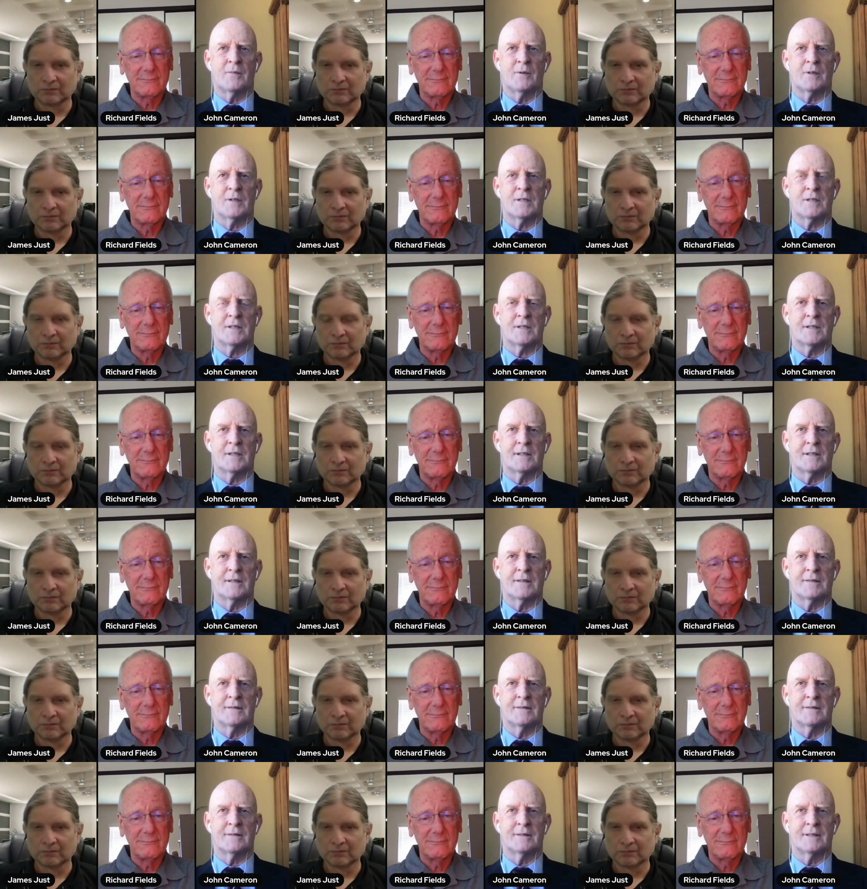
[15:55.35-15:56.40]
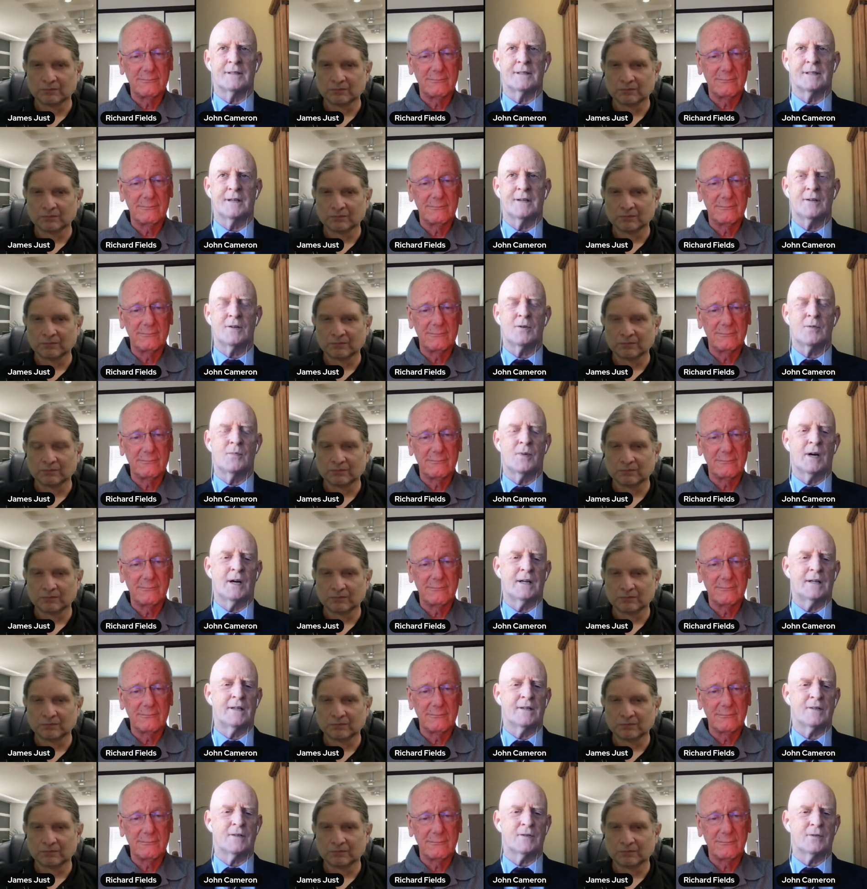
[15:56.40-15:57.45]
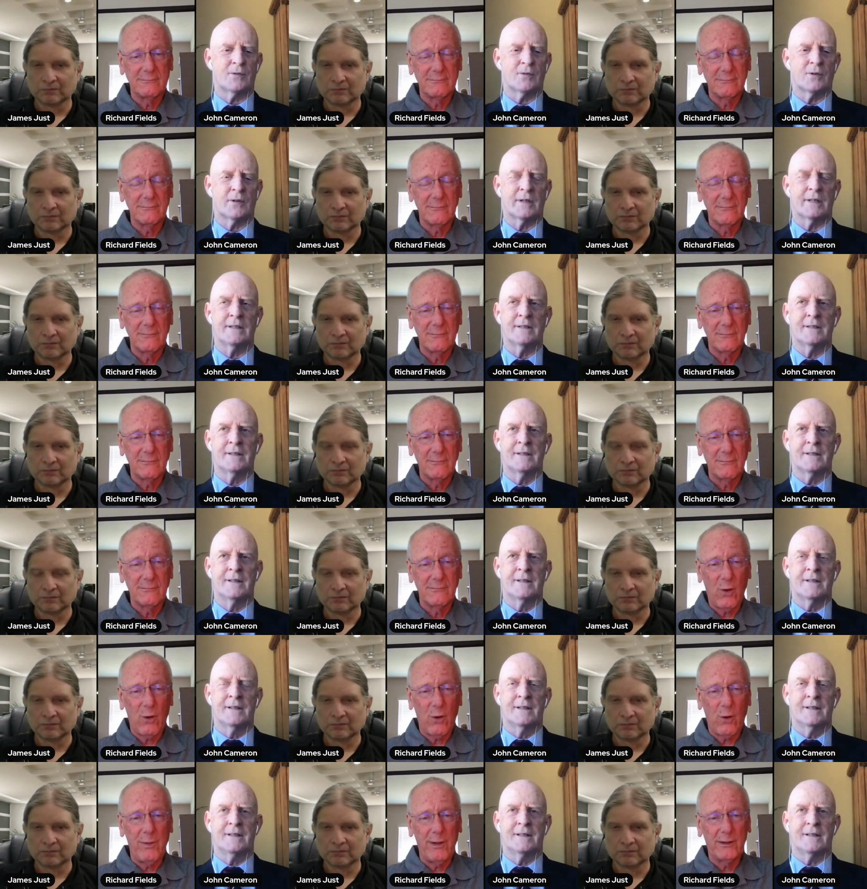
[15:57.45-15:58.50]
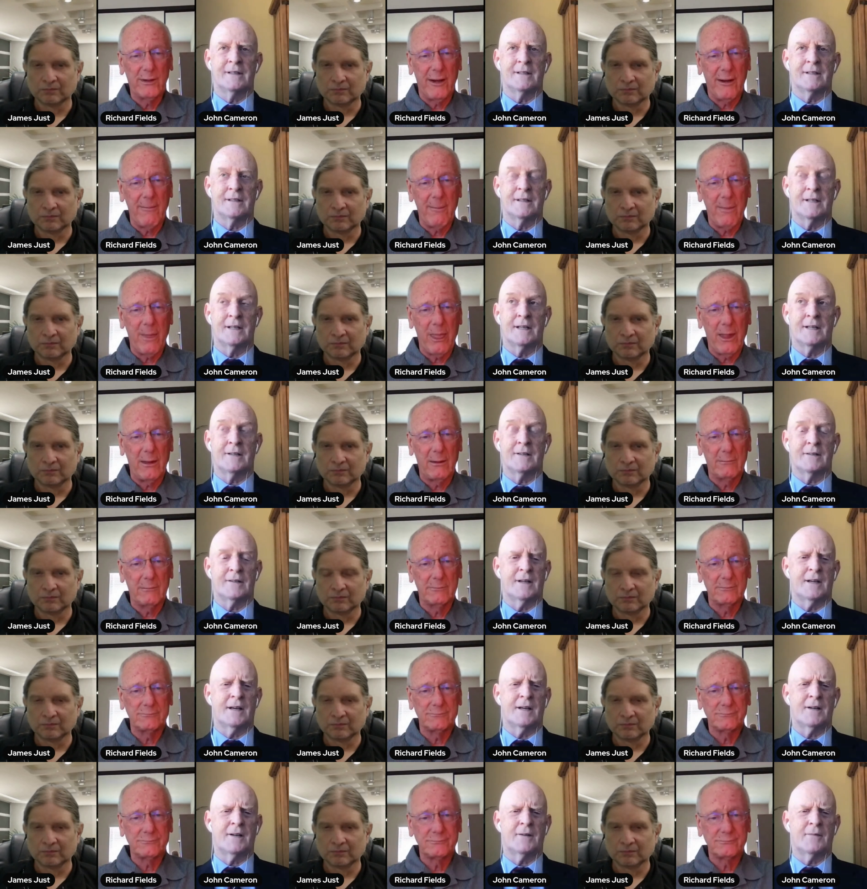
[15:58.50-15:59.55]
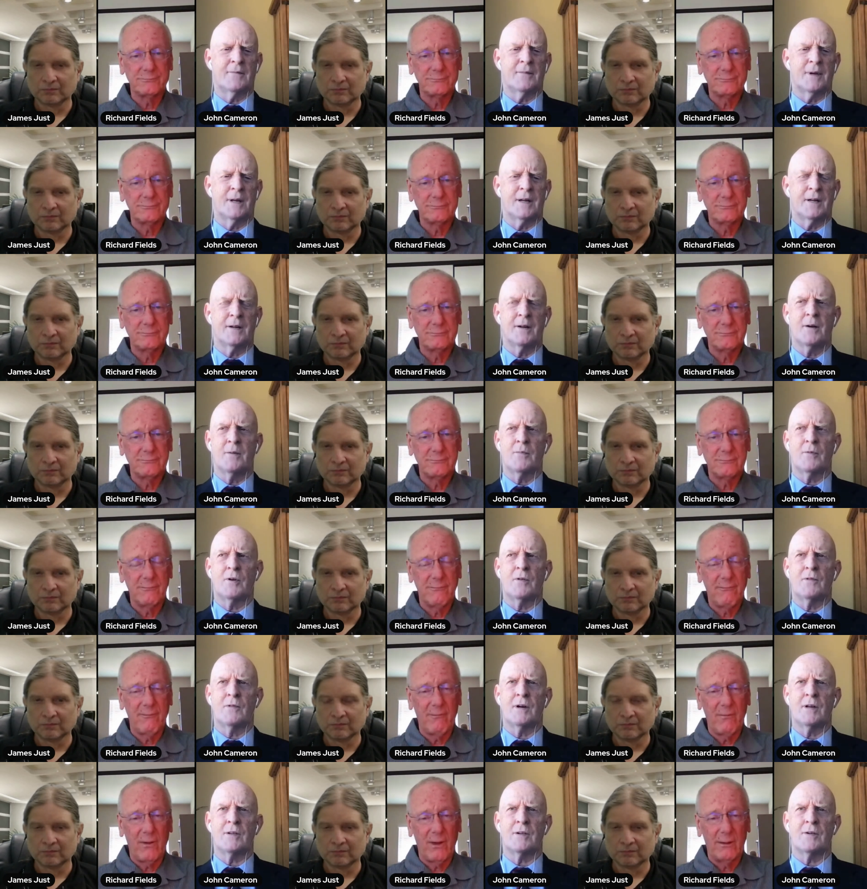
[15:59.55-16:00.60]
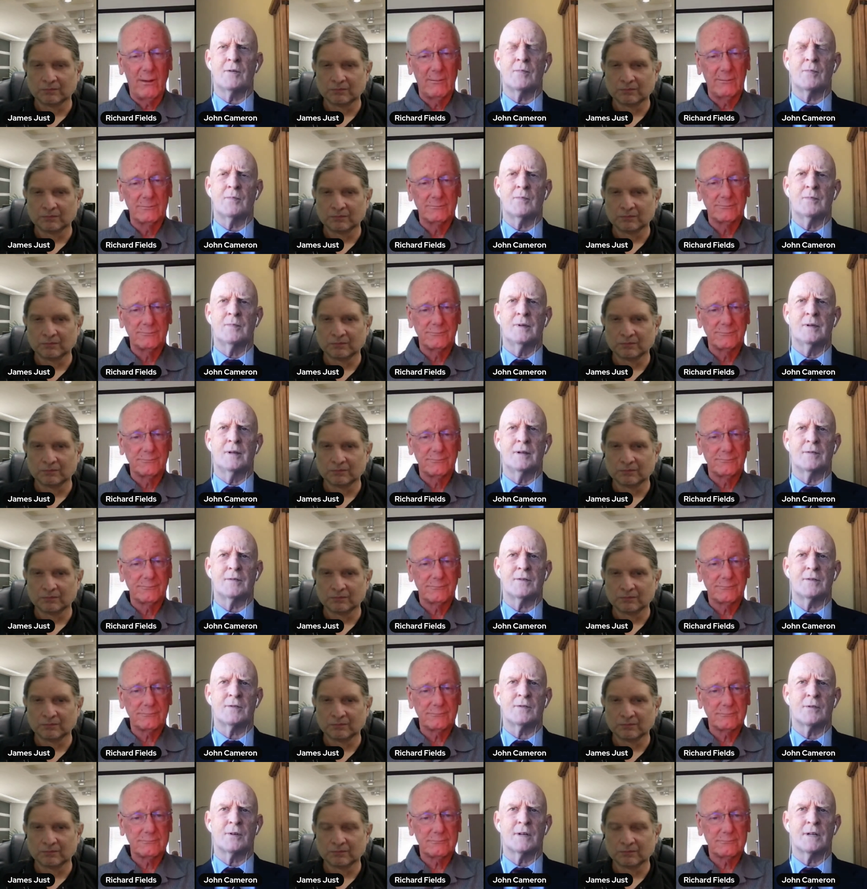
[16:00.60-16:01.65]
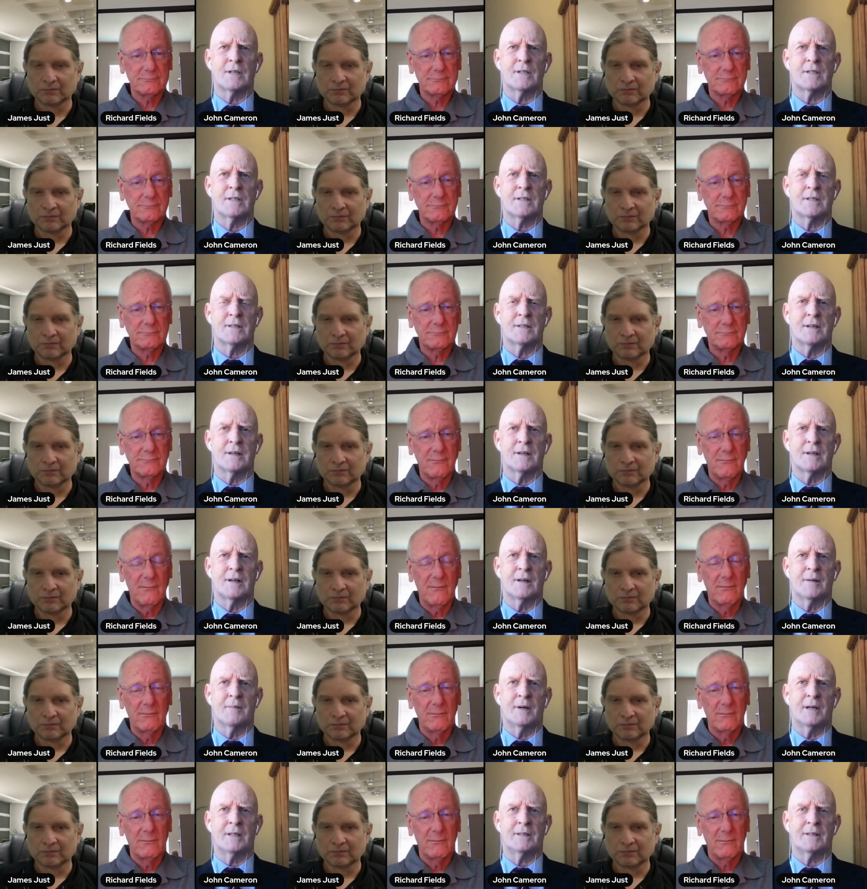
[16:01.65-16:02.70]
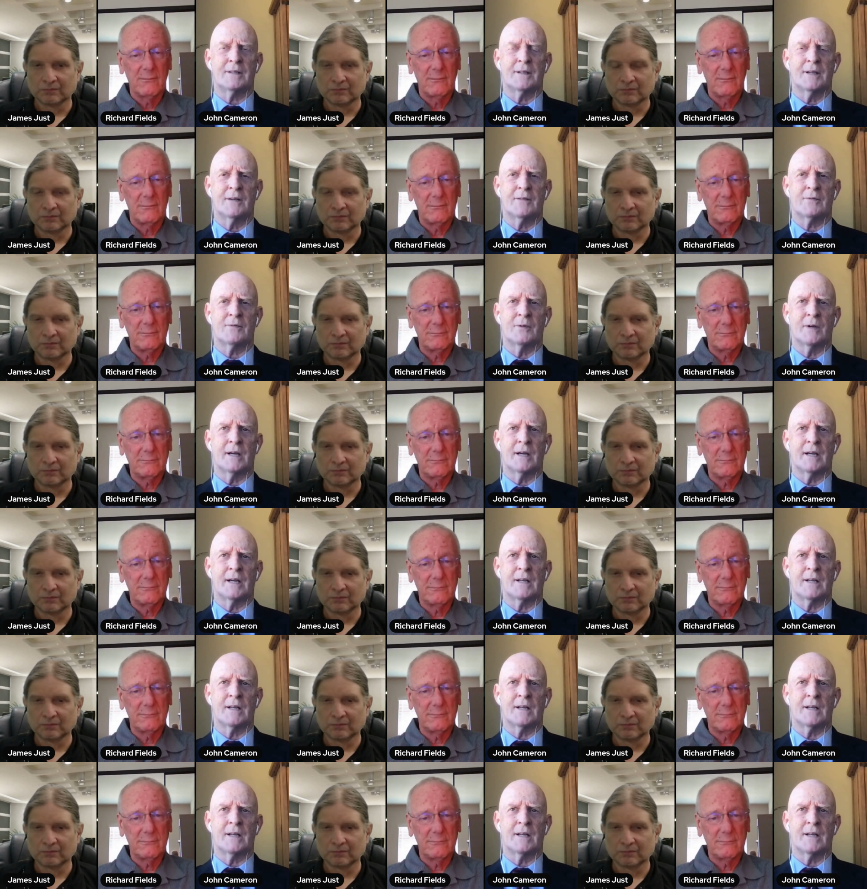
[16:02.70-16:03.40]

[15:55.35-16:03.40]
Speaker 1: was uh, the Hunter Biden story, oh, big time. Uh, and and a, and a number of other you know stories uh, about the left wing